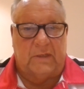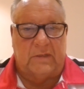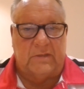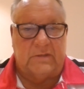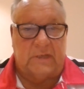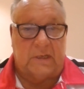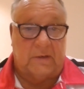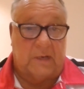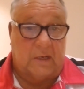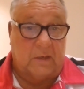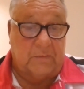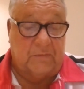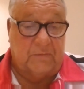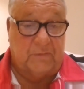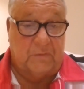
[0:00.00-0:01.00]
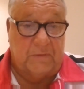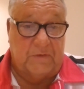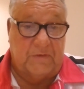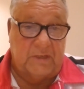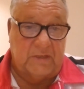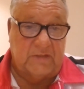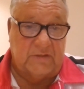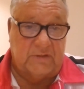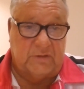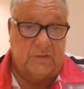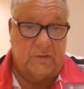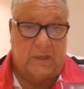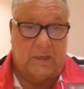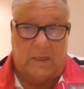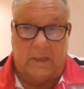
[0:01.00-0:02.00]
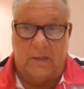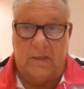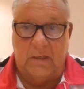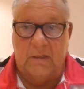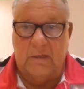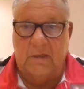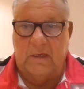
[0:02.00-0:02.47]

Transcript: that's outperforming, thanks to you, Alec.